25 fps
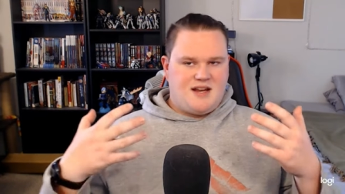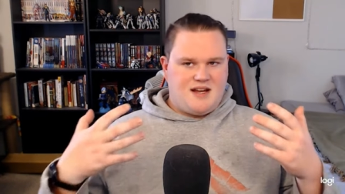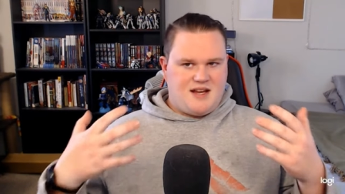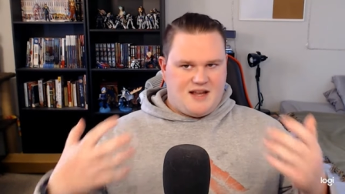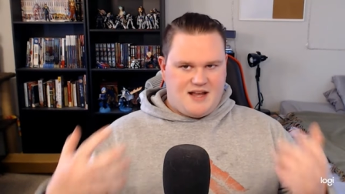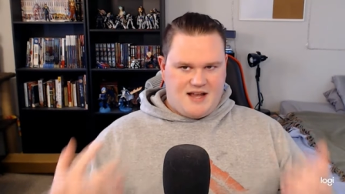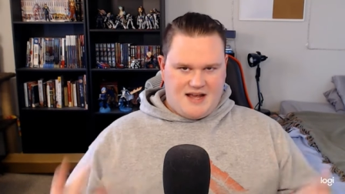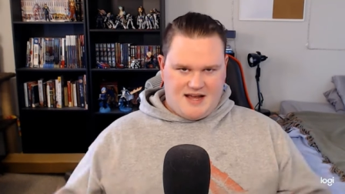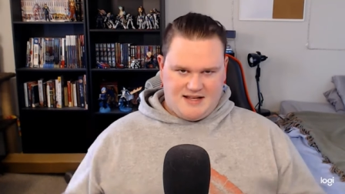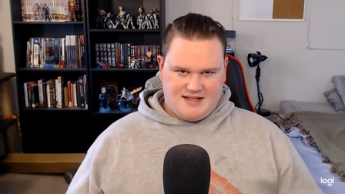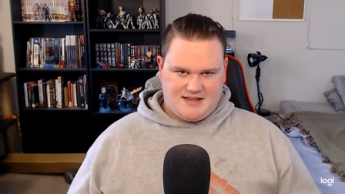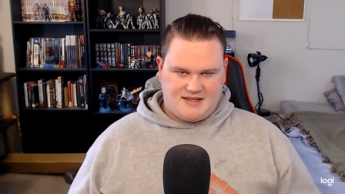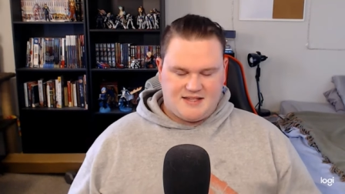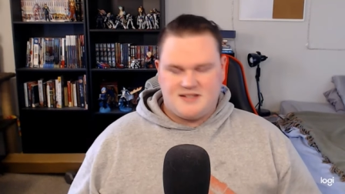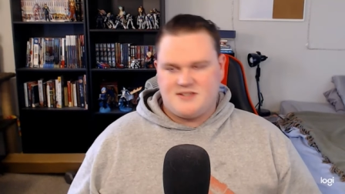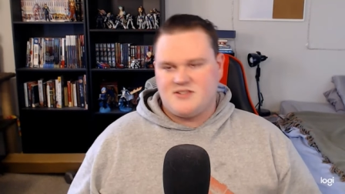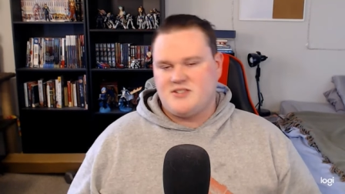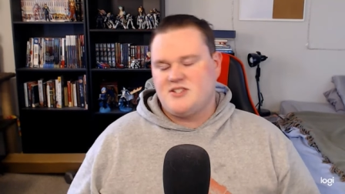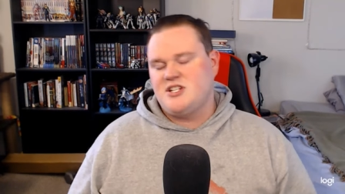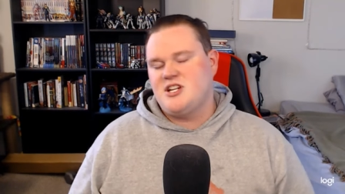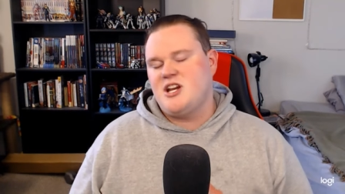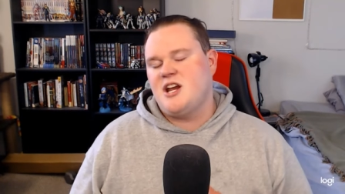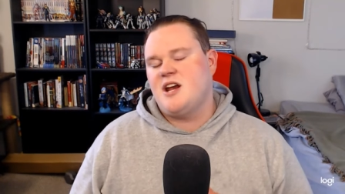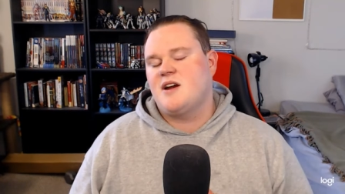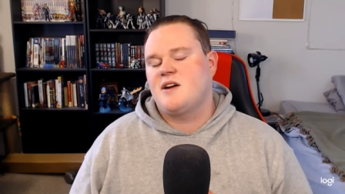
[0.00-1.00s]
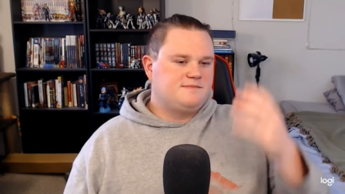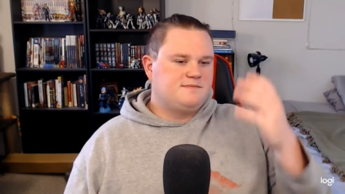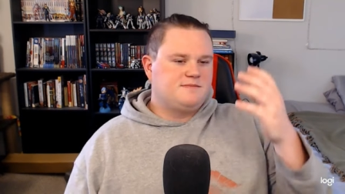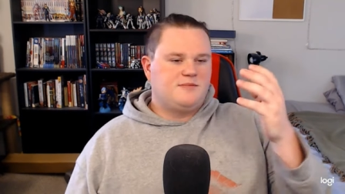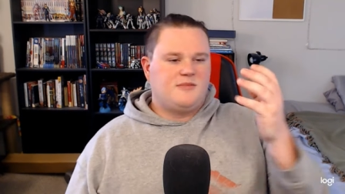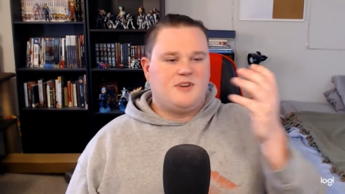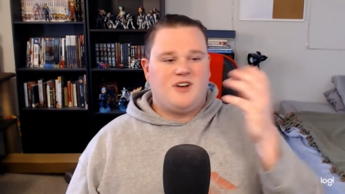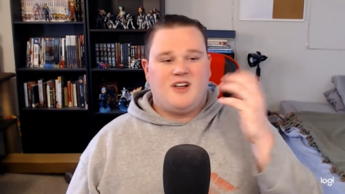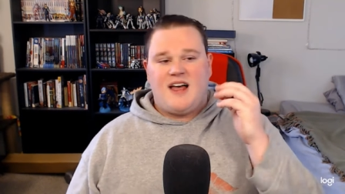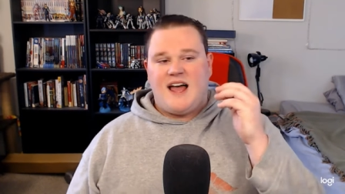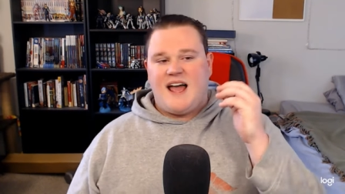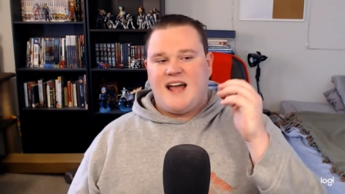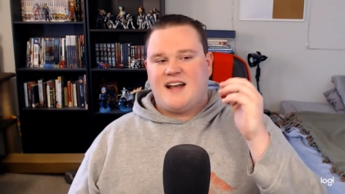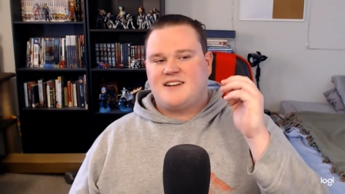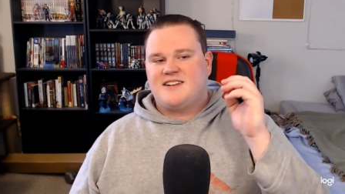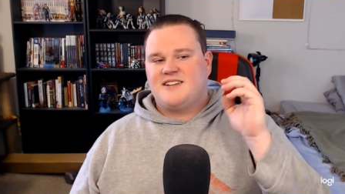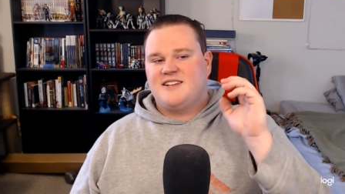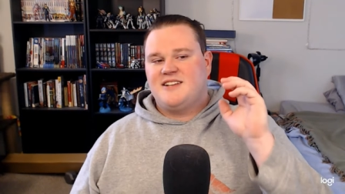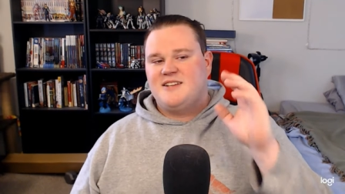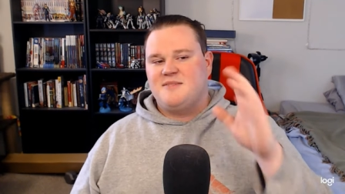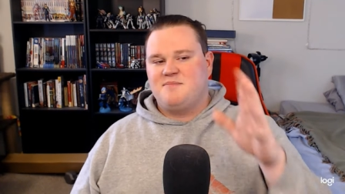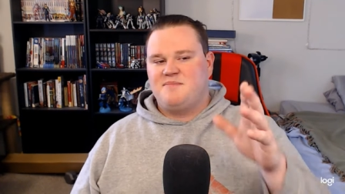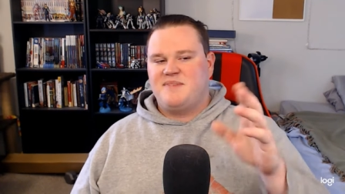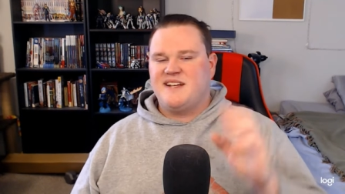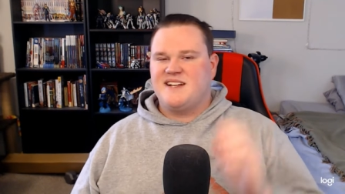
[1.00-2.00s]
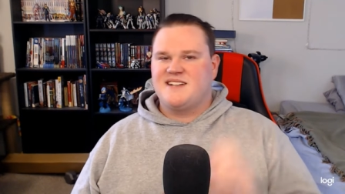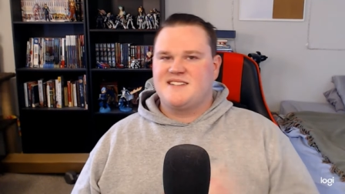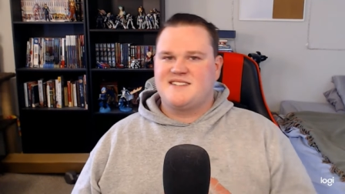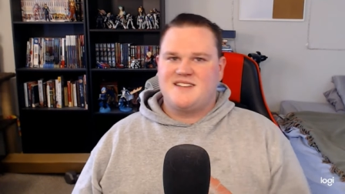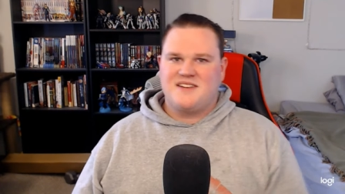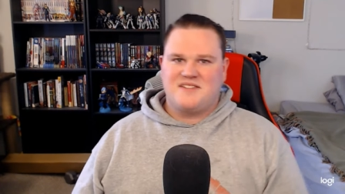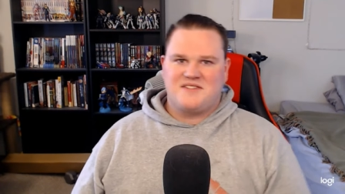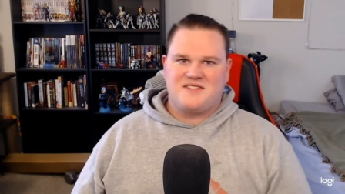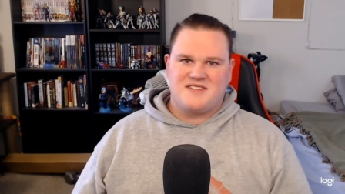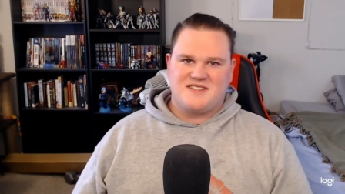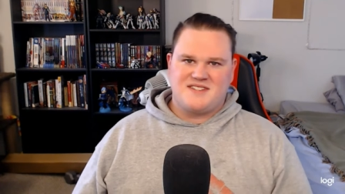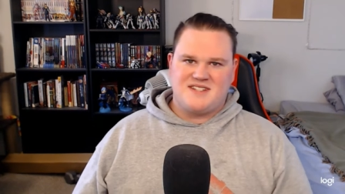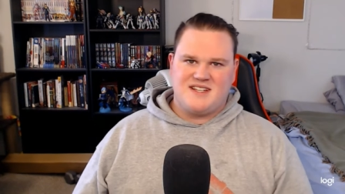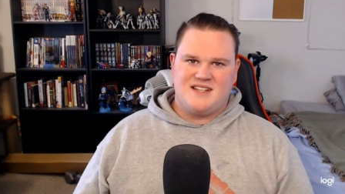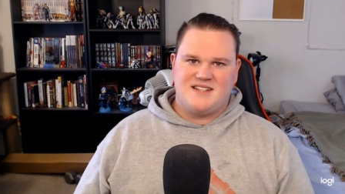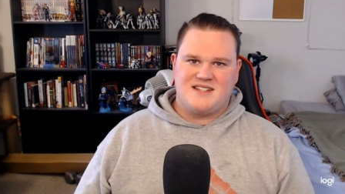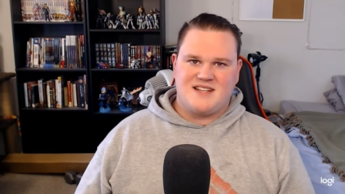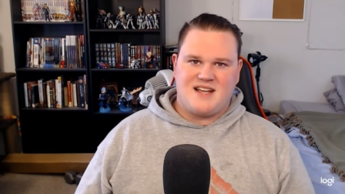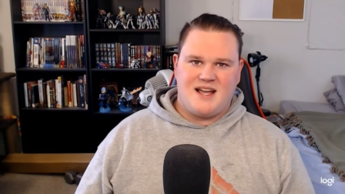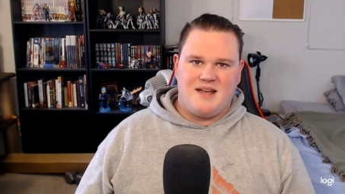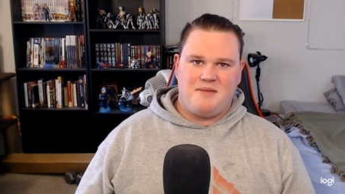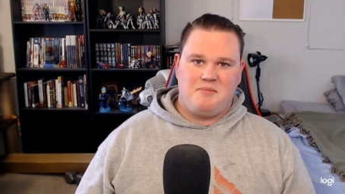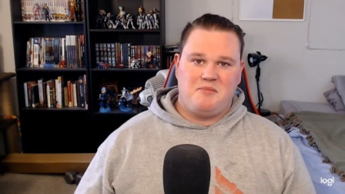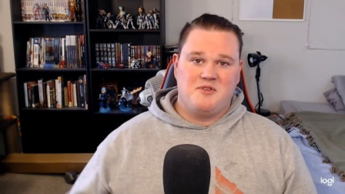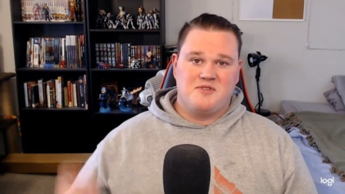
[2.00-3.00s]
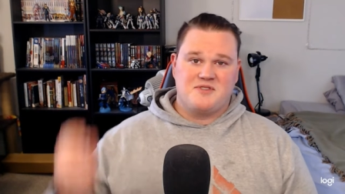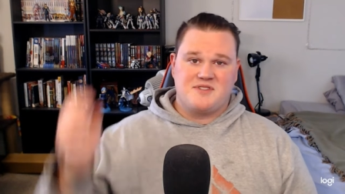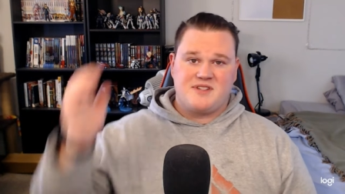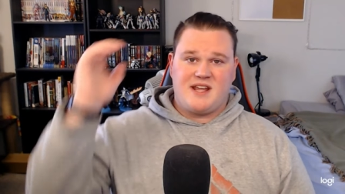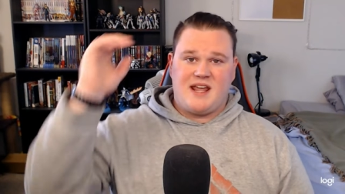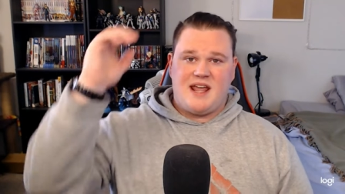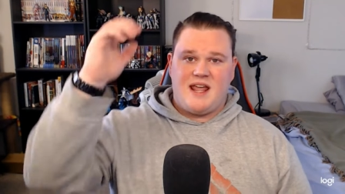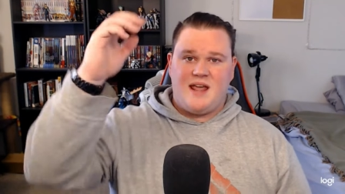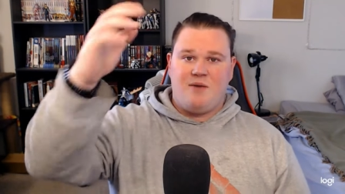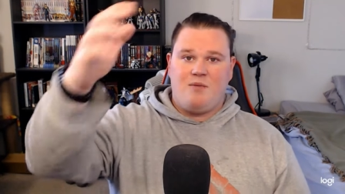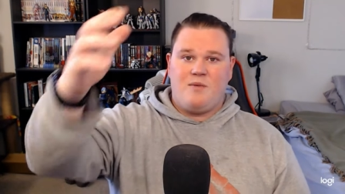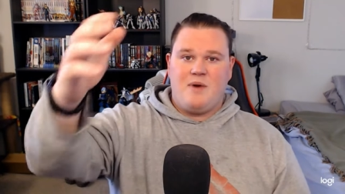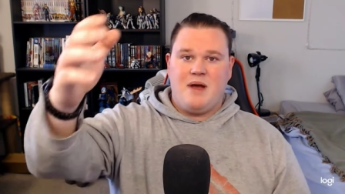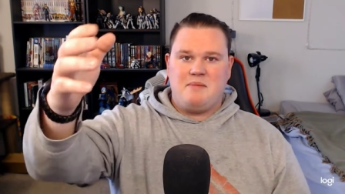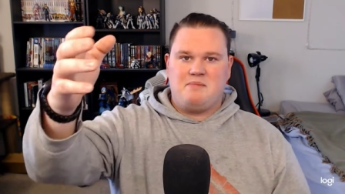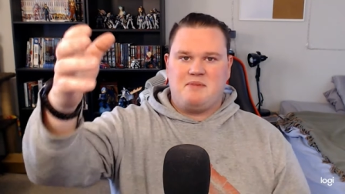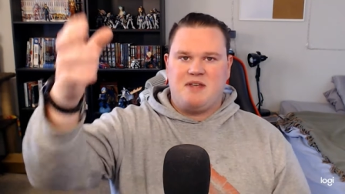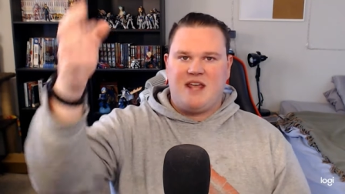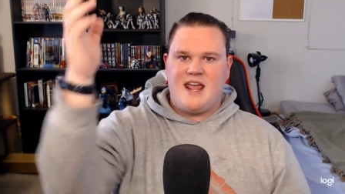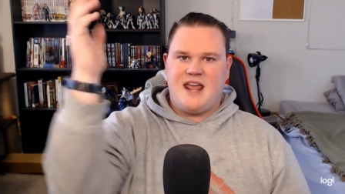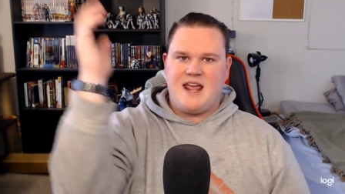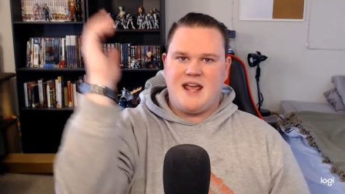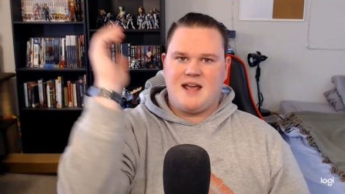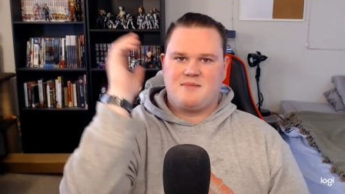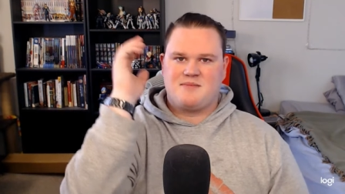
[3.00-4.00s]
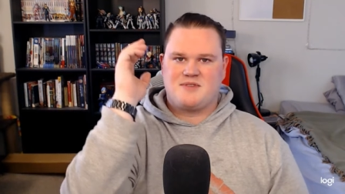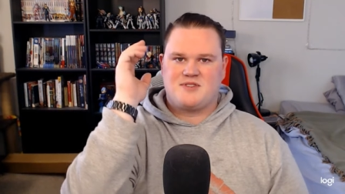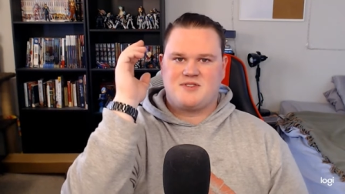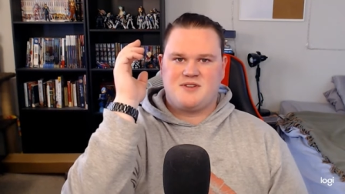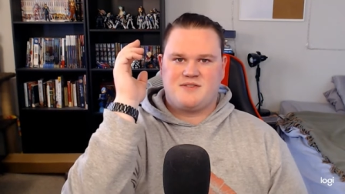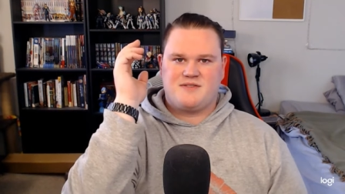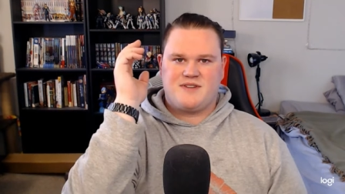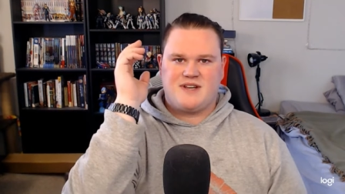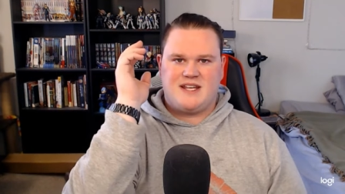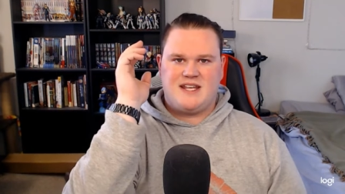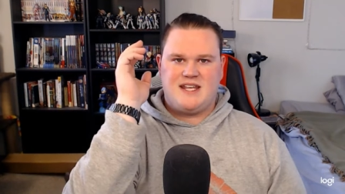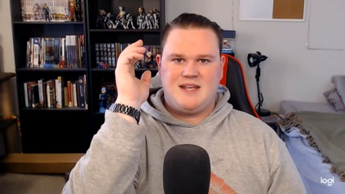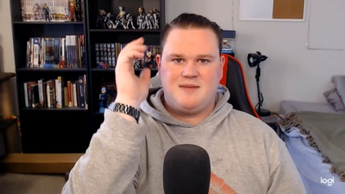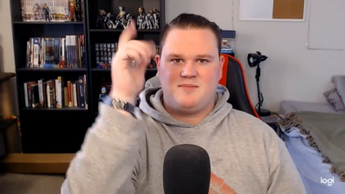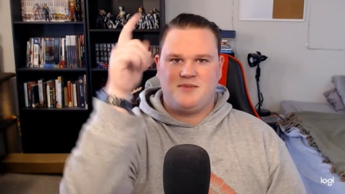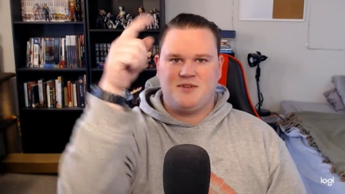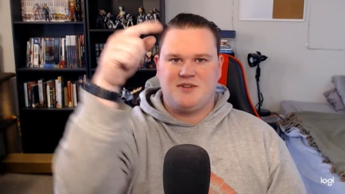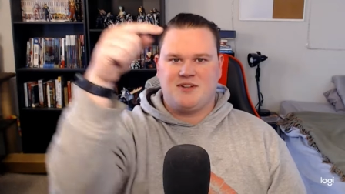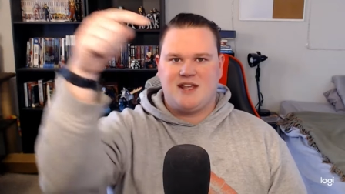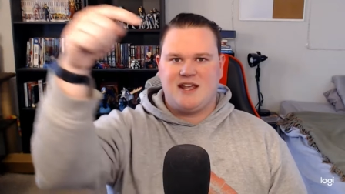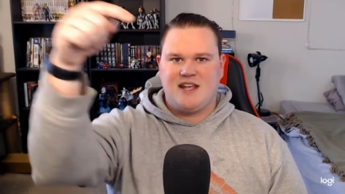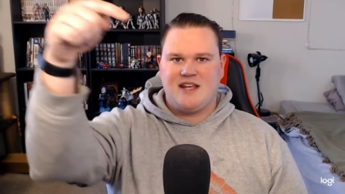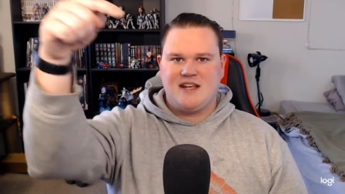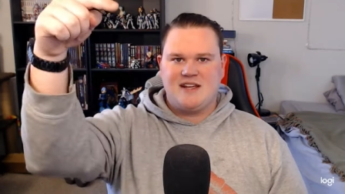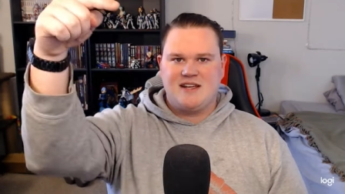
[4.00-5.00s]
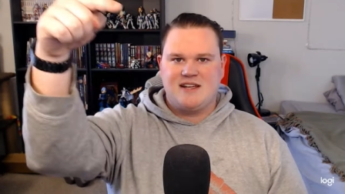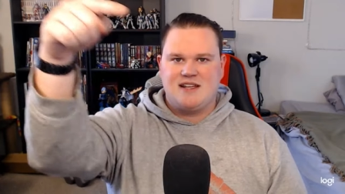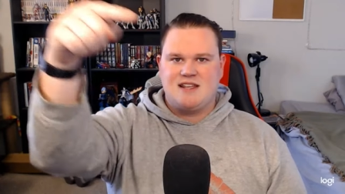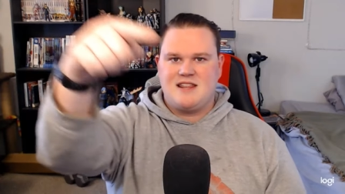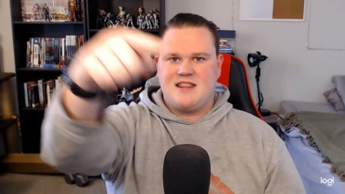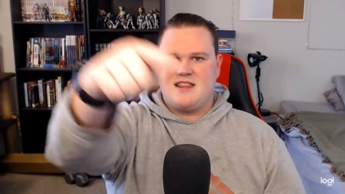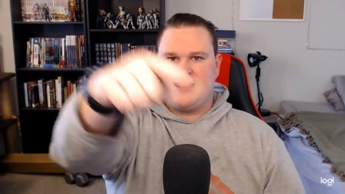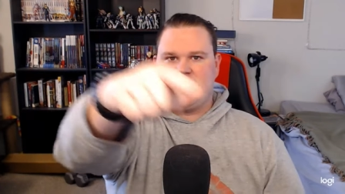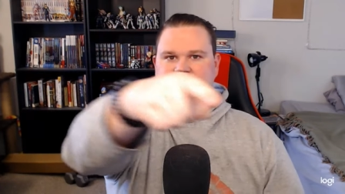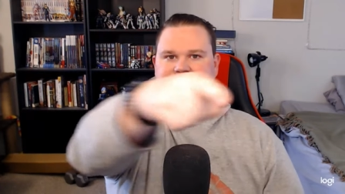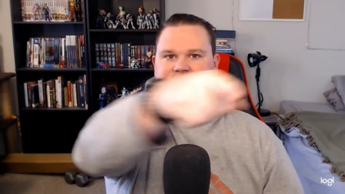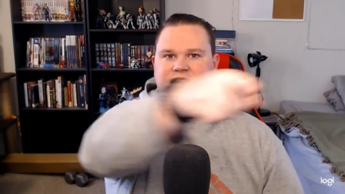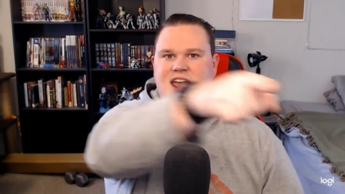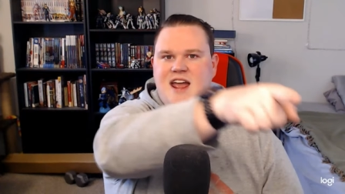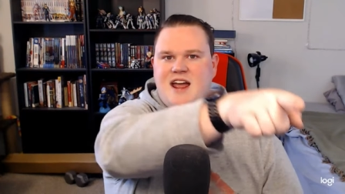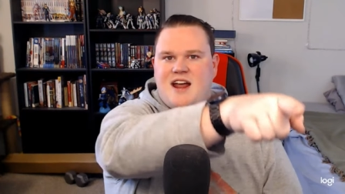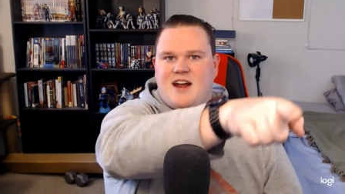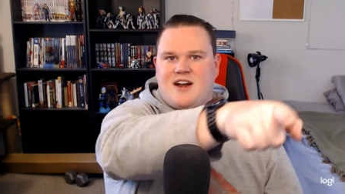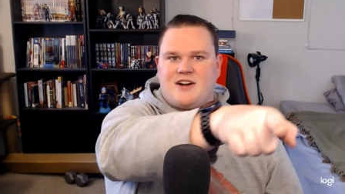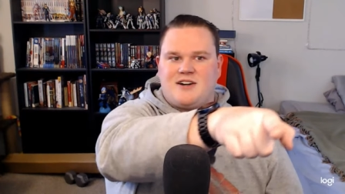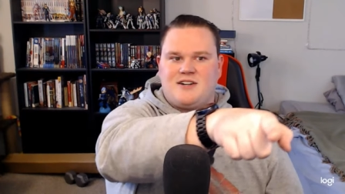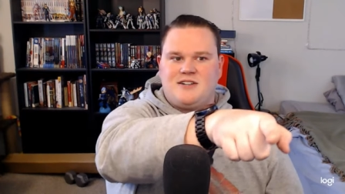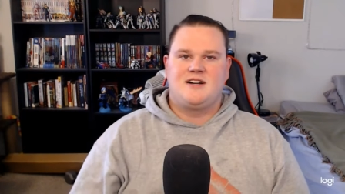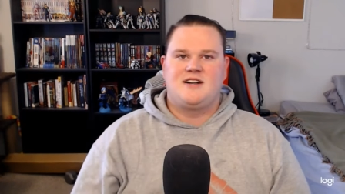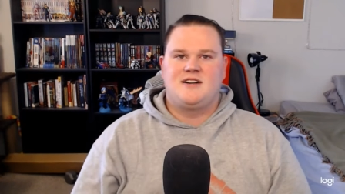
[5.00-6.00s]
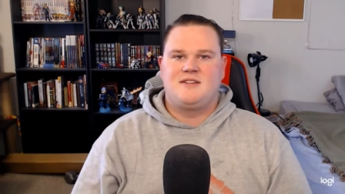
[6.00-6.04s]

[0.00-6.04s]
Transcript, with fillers: at this chair. Well, actually, the biggest difference is I'm using a webcam, so if I keep looking there,